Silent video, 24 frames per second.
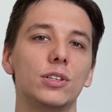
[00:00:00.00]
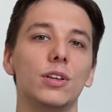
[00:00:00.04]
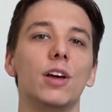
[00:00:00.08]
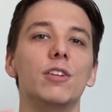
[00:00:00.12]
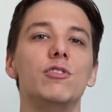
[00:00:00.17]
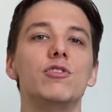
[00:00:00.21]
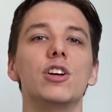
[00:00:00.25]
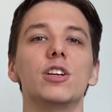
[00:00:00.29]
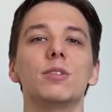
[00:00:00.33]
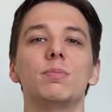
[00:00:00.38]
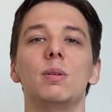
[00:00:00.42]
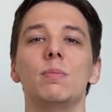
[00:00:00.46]

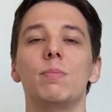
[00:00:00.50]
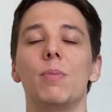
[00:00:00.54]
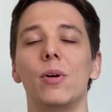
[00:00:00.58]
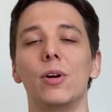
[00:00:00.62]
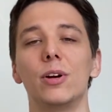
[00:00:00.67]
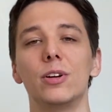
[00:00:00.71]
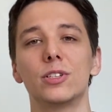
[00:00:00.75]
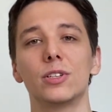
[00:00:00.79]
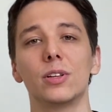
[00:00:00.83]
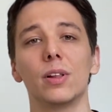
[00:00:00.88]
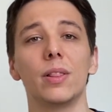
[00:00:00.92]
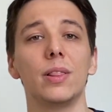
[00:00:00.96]
address me
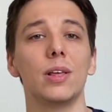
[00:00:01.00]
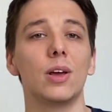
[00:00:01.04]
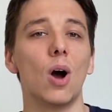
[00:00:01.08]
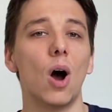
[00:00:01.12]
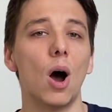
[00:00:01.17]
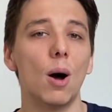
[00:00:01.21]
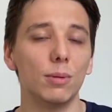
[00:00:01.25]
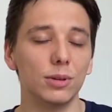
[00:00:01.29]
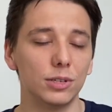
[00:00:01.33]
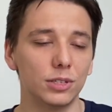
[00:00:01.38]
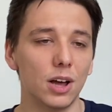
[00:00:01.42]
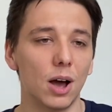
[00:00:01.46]
personally in the
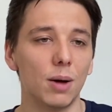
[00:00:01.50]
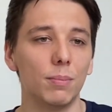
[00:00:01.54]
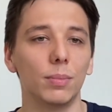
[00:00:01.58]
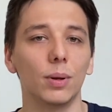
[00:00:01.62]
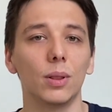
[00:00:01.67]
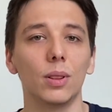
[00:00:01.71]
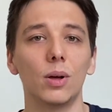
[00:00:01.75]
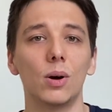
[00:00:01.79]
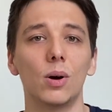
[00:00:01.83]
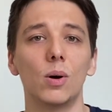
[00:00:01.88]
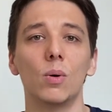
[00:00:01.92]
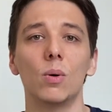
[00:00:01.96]
comments down
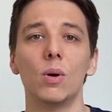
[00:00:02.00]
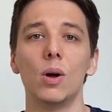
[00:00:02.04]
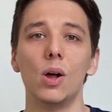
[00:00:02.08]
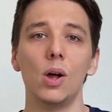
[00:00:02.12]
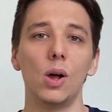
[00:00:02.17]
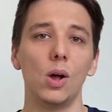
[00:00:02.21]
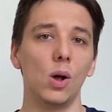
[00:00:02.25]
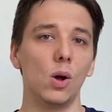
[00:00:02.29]
below